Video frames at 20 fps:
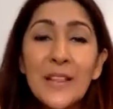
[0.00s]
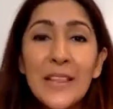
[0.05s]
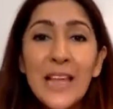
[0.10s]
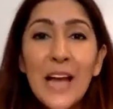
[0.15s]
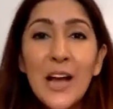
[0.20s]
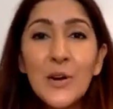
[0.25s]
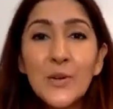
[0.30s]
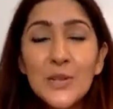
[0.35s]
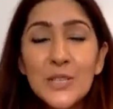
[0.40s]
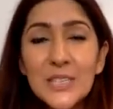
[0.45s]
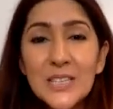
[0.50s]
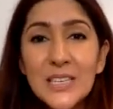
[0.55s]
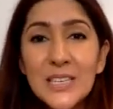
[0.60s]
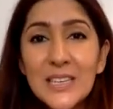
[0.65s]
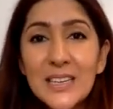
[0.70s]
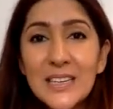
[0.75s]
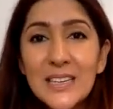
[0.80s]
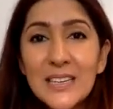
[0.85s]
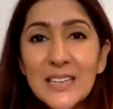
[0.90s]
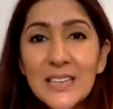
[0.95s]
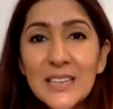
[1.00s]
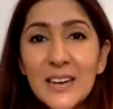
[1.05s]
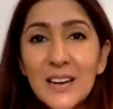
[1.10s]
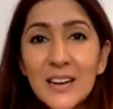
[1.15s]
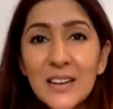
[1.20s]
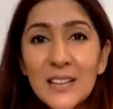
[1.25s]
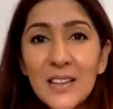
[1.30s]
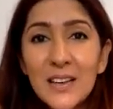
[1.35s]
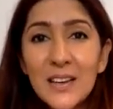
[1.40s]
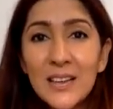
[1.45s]
fill out
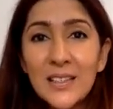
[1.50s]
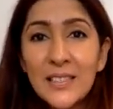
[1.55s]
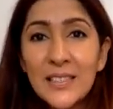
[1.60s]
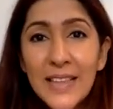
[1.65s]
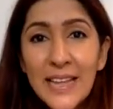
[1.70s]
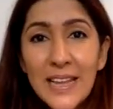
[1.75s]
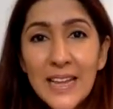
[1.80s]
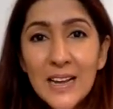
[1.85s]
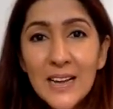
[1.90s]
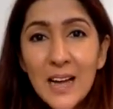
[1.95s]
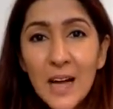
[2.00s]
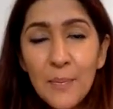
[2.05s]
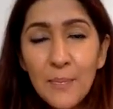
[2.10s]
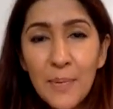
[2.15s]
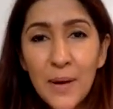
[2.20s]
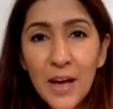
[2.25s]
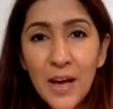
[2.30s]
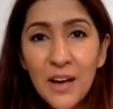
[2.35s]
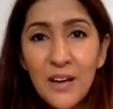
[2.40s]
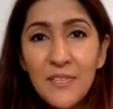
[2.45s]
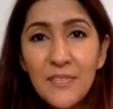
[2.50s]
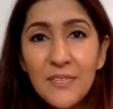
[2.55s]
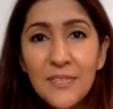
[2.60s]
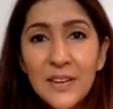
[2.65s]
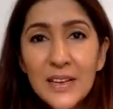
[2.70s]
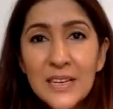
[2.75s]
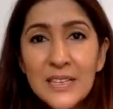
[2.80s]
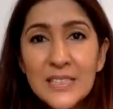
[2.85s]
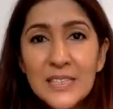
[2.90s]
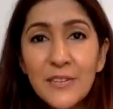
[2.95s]
the link above.
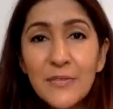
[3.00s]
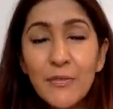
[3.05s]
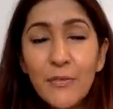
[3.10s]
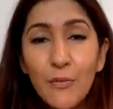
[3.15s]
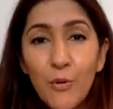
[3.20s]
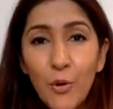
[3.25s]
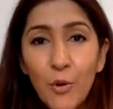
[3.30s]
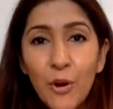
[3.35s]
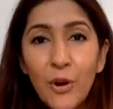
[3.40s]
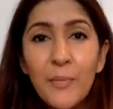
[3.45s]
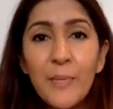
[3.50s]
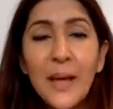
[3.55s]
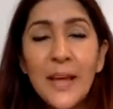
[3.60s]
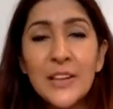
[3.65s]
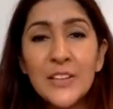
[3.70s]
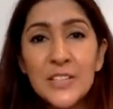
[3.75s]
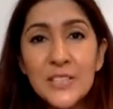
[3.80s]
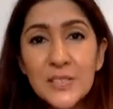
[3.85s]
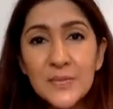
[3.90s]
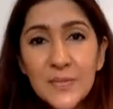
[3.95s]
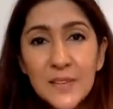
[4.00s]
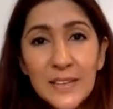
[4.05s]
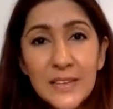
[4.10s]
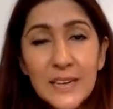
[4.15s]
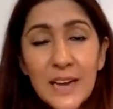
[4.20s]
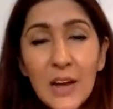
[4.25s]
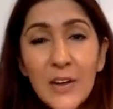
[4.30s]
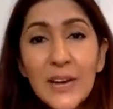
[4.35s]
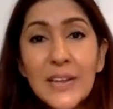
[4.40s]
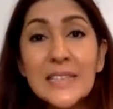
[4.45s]
It's a form, and just fill
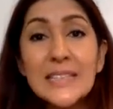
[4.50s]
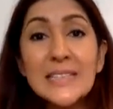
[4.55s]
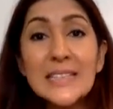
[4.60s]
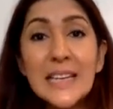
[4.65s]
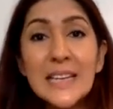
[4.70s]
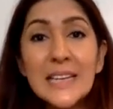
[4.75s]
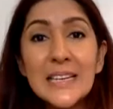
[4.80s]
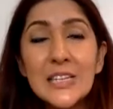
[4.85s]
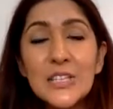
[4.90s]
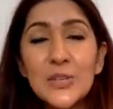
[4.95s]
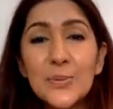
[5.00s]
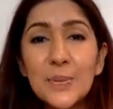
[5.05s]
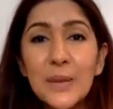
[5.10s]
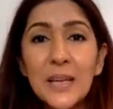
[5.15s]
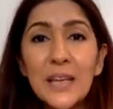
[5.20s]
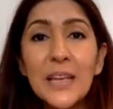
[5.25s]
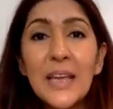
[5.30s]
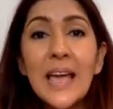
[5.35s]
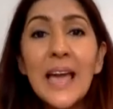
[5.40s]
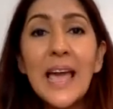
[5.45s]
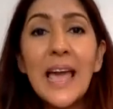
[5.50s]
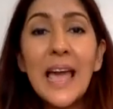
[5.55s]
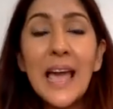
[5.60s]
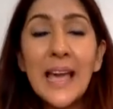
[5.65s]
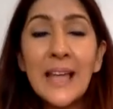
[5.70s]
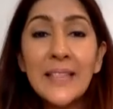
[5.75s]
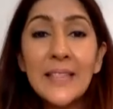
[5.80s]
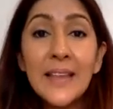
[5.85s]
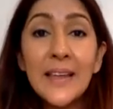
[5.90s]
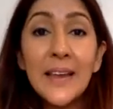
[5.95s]
it out and send it to me,
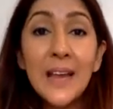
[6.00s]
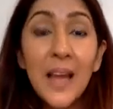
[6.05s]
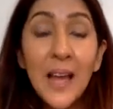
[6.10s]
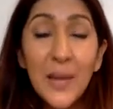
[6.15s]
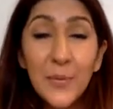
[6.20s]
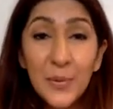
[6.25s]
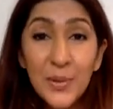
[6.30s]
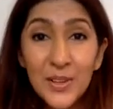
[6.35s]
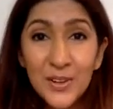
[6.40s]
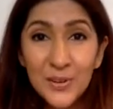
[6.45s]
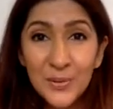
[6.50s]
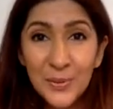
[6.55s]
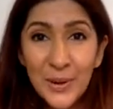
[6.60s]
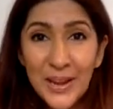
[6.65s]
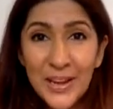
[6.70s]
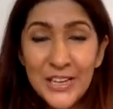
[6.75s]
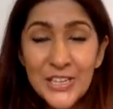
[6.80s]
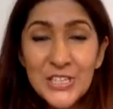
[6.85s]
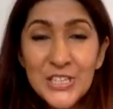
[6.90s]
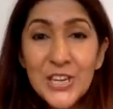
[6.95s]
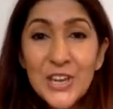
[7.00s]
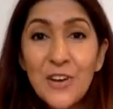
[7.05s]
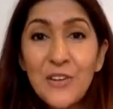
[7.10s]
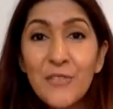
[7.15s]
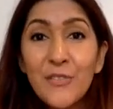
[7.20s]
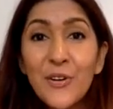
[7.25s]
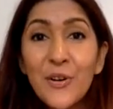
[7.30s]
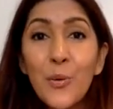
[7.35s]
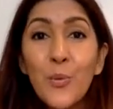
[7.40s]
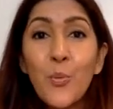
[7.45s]
and then I will arrange
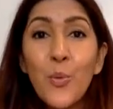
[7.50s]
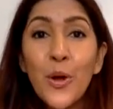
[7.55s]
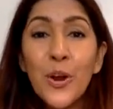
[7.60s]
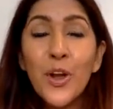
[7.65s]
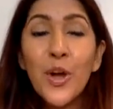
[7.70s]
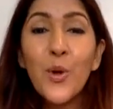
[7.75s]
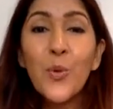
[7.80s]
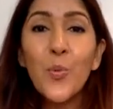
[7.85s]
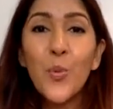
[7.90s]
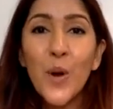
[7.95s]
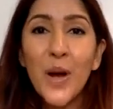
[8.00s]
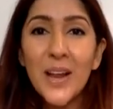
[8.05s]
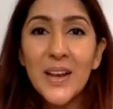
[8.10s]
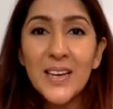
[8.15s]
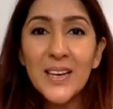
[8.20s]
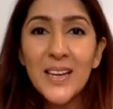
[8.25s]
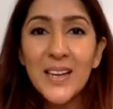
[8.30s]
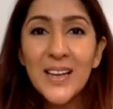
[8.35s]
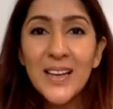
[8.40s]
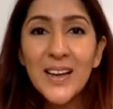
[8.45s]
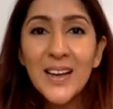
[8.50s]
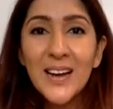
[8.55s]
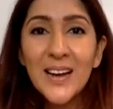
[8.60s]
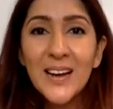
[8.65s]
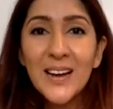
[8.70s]
for a one-on-one